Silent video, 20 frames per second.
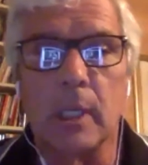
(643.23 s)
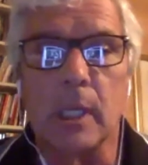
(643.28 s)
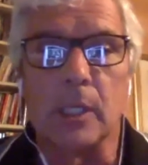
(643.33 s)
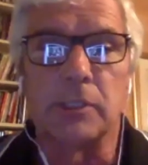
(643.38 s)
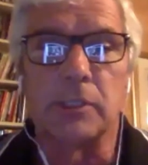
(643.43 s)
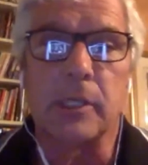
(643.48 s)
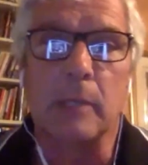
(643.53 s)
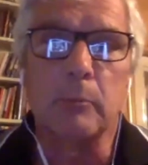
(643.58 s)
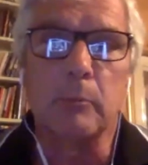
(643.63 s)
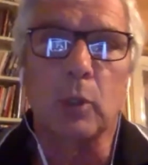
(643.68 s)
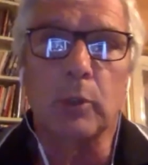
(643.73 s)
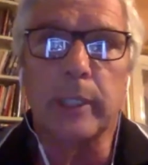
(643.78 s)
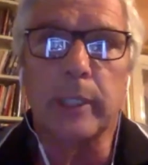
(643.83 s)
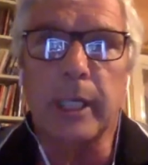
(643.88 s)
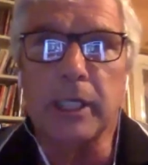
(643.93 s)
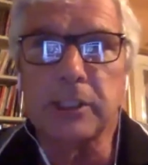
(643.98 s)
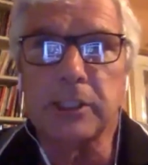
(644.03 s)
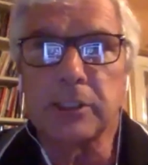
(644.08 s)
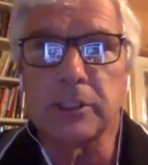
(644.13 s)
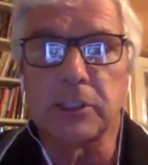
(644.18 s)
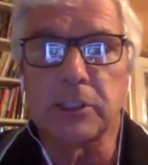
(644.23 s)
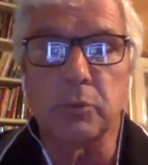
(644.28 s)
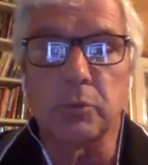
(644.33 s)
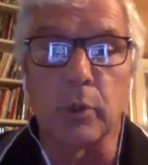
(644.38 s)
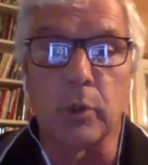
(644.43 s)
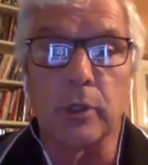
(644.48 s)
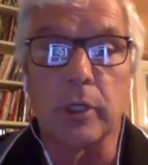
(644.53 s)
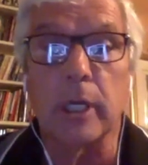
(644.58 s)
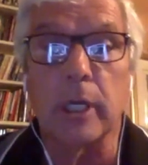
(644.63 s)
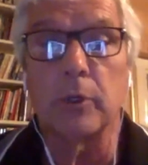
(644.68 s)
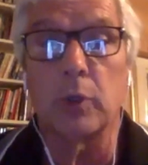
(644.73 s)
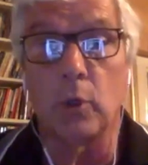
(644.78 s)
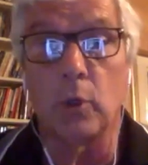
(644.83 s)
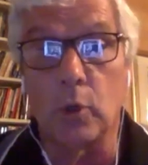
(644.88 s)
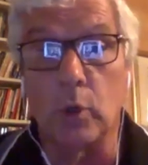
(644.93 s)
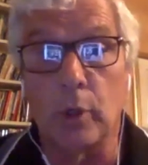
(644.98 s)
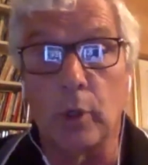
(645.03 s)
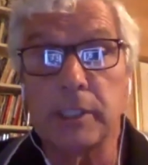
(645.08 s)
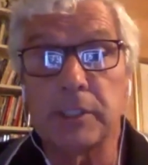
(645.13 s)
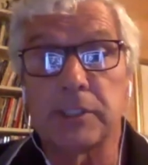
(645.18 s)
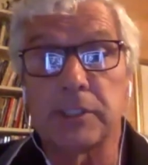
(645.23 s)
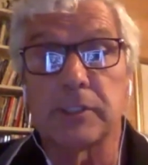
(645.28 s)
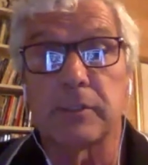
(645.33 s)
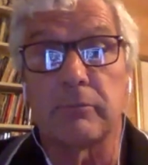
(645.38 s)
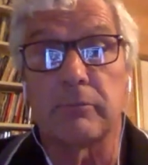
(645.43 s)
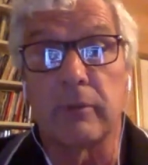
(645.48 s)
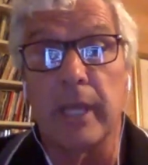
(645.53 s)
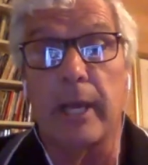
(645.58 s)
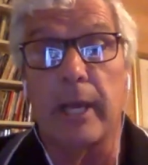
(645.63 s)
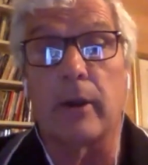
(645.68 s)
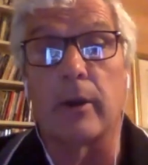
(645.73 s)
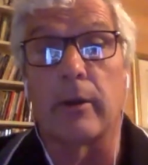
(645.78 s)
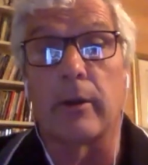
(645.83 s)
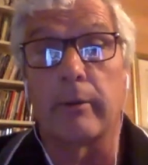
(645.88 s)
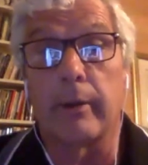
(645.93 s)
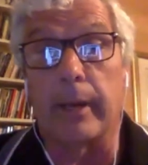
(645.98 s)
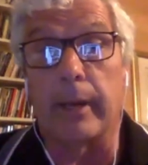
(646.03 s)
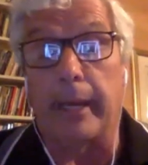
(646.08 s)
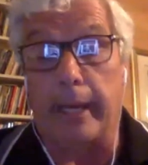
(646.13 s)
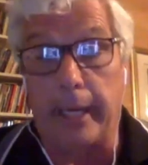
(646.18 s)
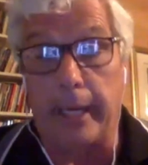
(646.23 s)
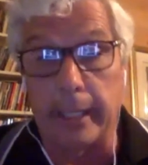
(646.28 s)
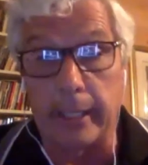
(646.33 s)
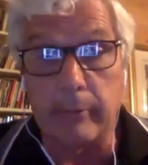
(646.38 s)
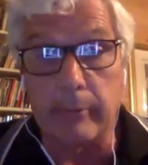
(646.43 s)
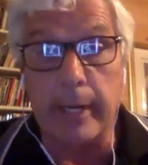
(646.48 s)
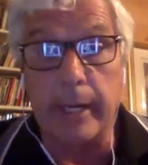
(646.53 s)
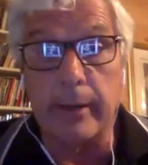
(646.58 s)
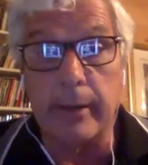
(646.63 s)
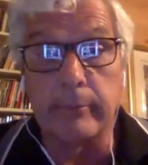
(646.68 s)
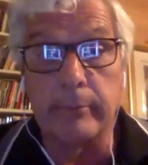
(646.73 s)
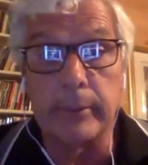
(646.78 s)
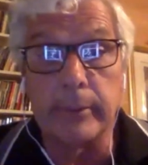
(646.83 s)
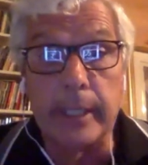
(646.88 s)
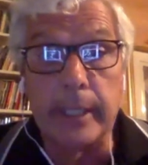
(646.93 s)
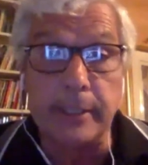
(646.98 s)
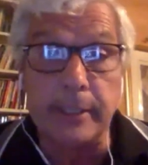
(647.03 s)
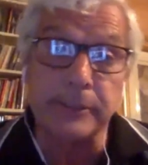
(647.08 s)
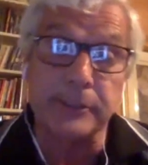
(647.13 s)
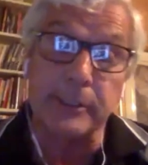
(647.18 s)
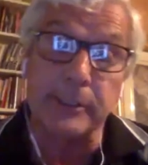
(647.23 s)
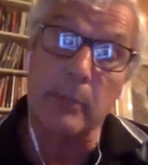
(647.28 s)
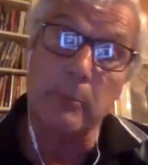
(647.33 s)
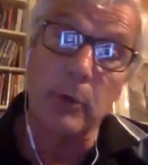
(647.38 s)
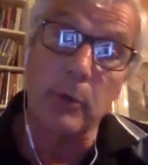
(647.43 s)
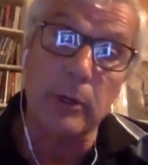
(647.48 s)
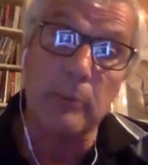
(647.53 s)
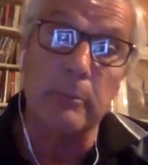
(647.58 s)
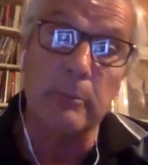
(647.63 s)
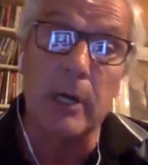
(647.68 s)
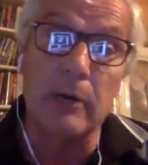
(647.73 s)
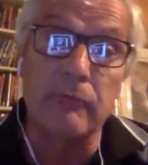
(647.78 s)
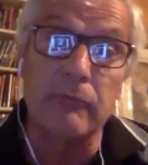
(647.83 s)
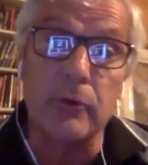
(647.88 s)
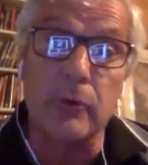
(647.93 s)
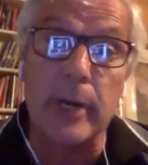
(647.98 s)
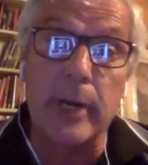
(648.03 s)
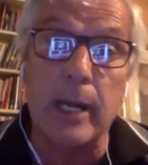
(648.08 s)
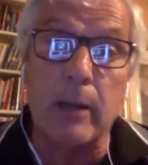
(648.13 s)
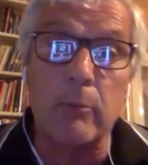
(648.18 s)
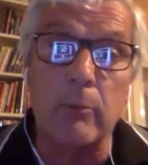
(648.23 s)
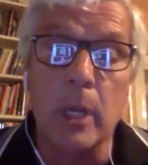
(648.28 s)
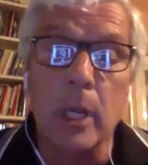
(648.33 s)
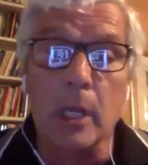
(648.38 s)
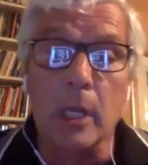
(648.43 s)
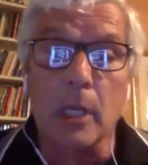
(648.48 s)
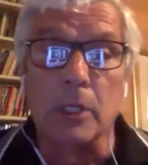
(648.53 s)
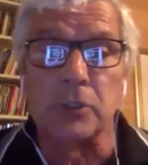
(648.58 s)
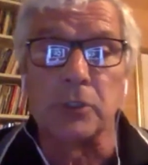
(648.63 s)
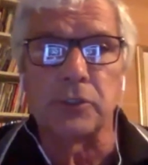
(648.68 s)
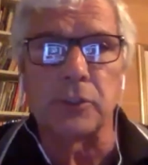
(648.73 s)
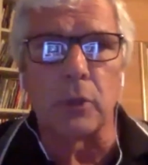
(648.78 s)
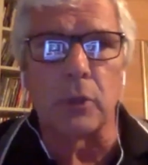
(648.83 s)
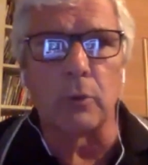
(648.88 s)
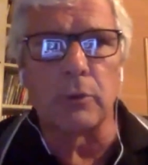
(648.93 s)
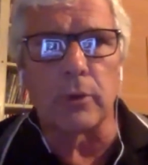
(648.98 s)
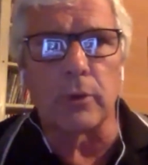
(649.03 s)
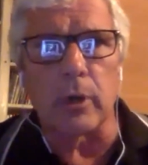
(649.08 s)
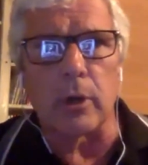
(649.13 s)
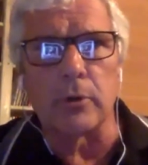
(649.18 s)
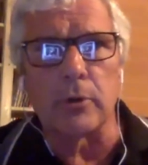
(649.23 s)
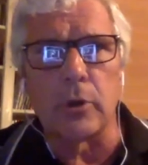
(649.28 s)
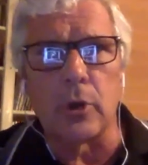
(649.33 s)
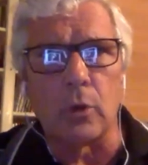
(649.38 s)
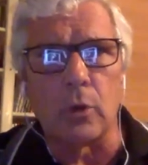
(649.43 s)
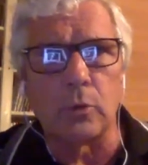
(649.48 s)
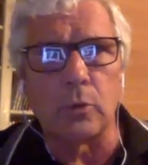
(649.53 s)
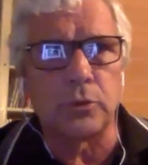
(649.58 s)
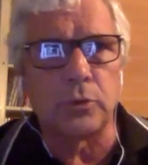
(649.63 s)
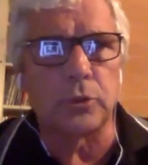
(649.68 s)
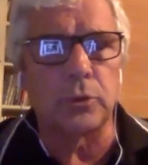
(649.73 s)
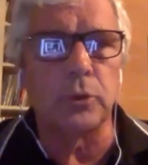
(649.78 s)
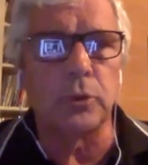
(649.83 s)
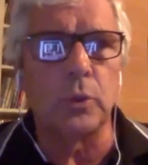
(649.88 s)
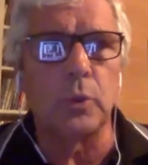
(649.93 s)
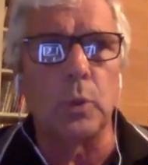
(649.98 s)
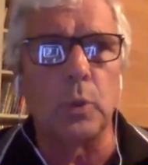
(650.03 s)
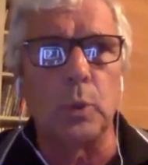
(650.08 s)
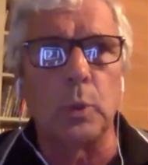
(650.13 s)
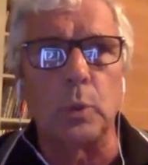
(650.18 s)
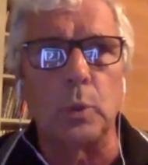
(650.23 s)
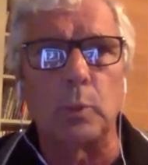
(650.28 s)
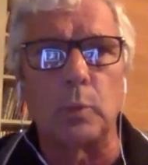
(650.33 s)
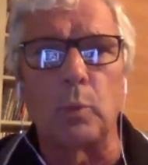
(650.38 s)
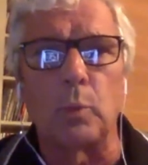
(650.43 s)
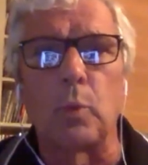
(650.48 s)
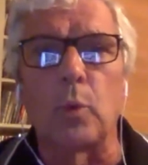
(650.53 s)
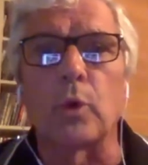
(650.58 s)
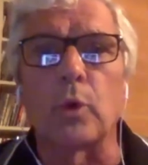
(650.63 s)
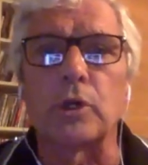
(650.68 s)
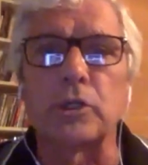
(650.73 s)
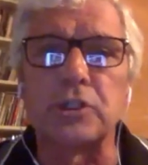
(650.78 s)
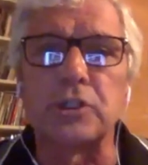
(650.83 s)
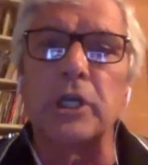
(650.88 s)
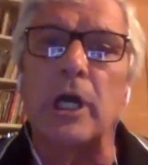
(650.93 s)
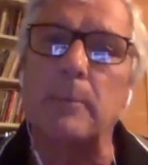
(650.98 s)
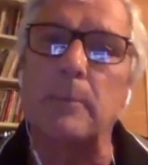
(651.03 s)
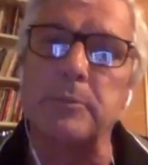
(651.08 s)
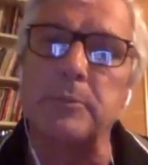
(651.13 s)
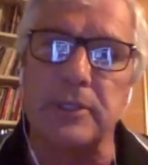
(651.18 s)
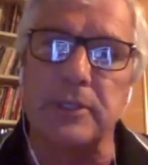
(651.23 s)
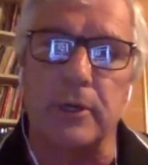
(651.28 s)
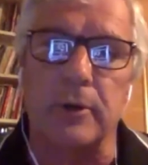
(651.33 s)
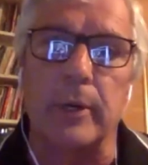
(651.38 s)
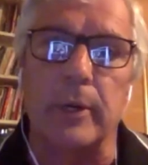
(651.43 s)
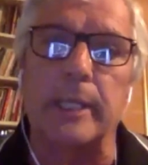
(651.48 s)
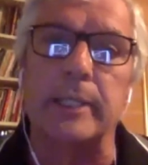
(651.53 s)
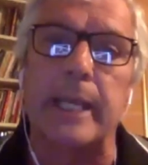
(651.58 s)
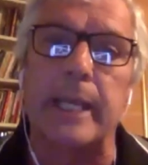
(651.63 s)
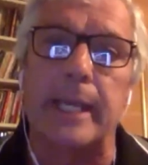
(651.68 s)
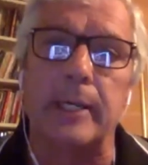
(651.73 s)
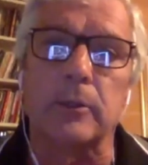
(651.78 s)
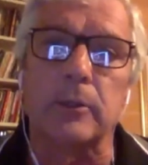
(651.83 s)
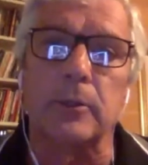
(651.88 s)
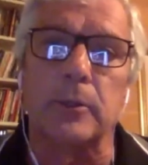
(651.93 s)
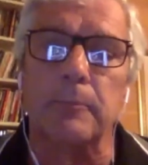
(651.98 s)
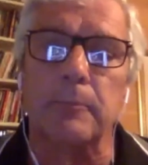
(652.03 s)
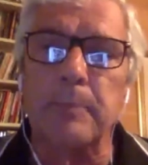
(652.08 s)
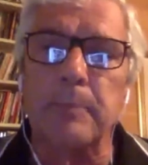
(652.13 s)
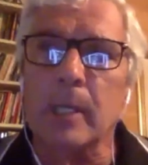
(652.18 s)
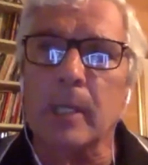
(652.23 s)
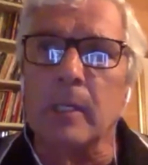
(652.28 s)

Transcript: Some locations work on hoists that are in ground. Some are above ground. So there are no two workshops that are identical.